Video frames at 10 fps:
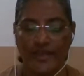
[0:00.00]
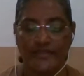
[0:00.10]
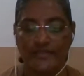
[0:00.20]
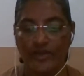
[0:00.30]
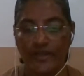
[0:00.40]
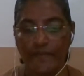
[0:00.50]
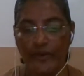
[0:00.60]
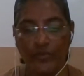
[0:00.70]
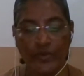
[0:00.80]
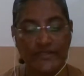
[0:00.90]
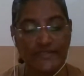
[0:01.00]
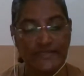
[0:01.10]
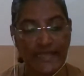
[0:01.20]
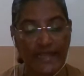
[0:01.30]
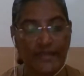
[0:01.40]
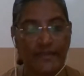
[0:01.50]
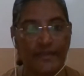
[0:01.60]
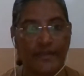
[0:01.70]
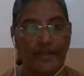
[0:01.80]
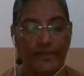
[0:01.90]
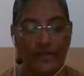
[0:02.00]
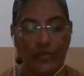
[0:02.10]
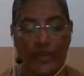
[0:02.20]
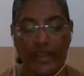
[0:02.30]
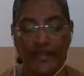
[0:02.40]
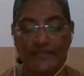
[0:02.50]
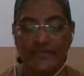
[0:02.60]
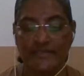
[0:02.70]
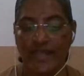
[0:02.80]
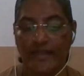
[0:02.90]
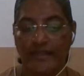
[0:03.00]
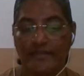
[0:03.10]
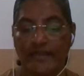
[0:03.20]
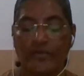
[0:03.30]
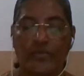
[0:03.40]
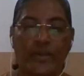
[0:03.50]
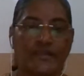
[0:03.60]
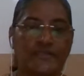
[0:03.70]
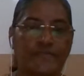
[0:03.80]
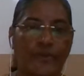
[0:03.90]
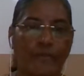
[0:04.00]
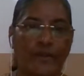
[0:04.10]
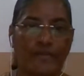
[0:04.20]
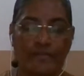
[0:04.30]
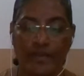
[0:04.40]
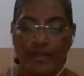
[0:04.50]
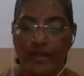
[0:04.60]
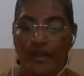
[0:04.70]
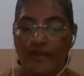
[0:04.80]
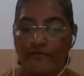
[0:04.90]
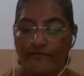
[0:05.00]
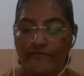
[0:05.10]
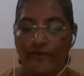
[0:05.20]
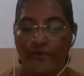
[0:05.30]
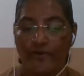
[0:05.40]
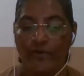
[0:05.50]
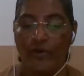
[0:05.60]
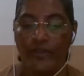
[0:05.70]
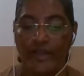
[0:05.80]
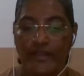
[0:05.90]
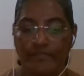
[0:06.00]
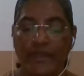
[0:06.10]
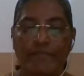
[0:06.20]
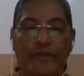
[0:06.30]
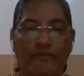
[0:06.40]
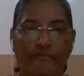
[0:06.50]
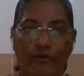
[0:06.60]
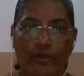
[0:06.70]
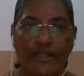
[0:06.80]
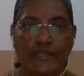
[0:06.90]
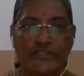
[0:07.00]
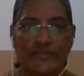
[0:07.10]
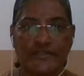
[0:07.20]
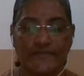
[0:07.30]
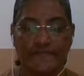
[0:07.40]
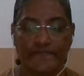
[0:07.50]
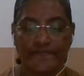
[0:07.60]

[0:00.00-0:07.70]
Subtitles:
It is not about what is said, but the way it is said that creates problem for all people of all ages.